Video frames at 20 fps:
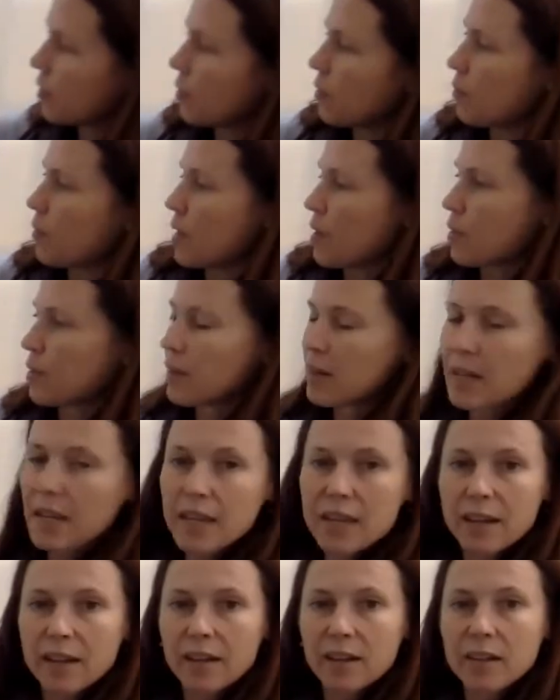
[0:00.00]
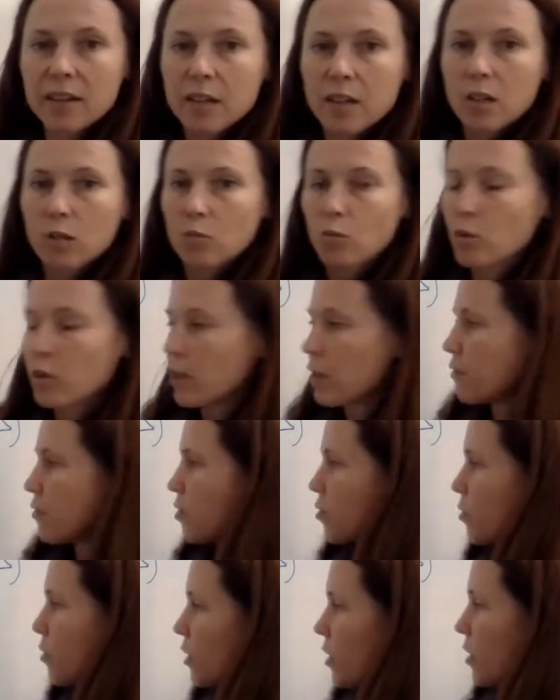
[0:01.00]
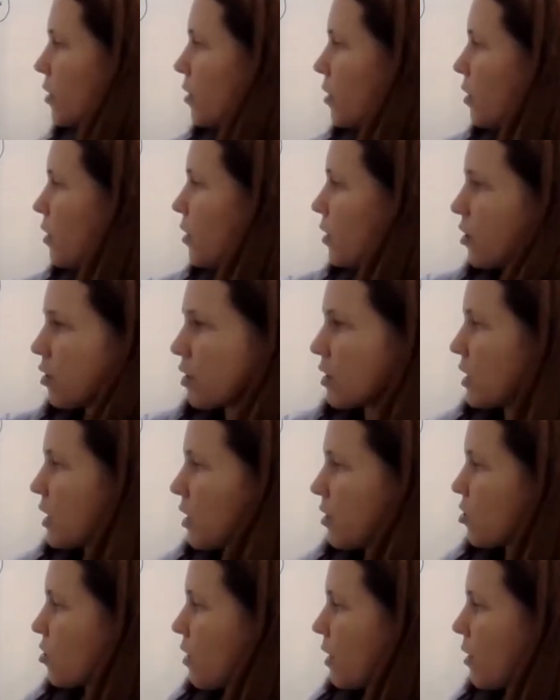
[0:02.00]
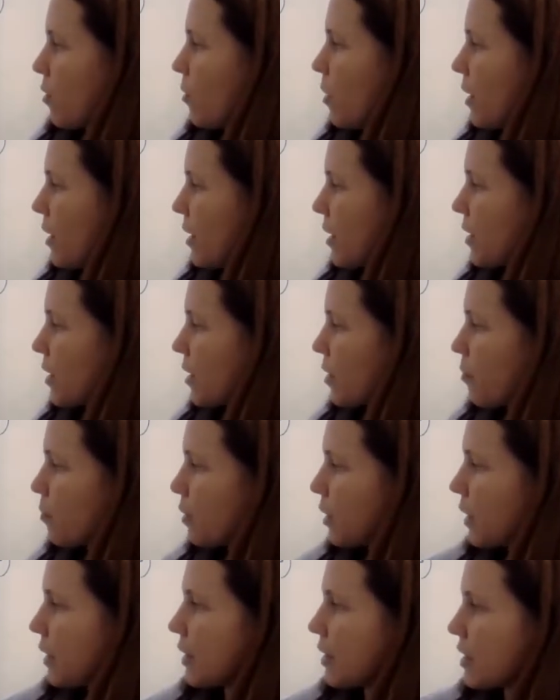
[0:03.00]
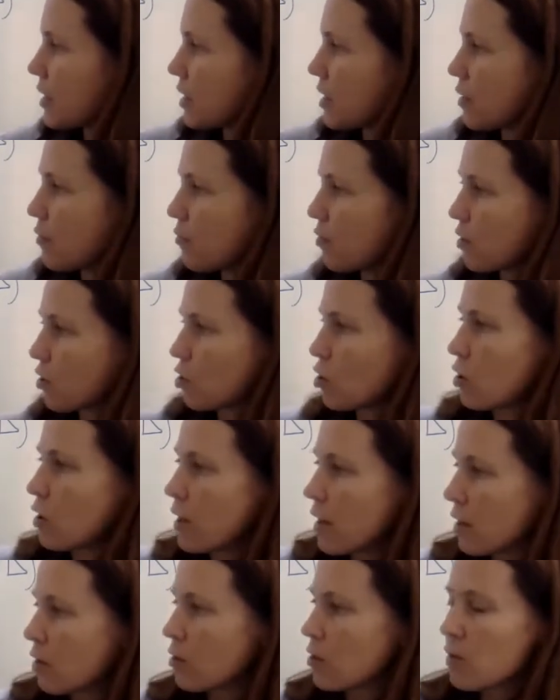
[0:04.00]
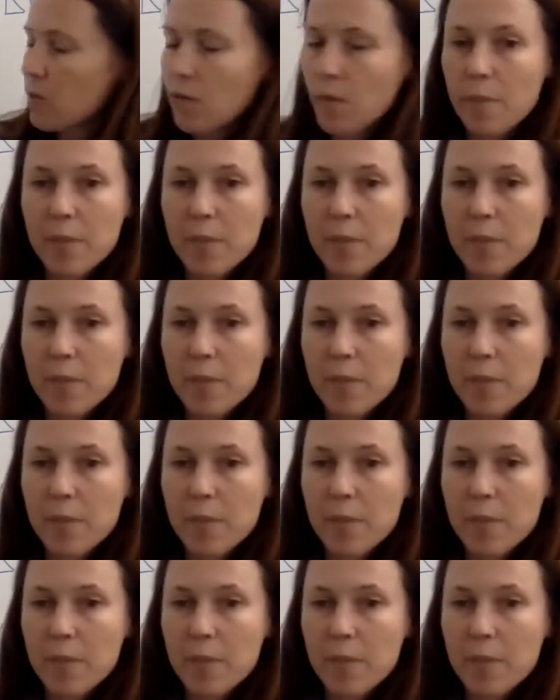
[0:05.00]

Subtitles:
method here will give you, you can tell straight away, completely different triangles from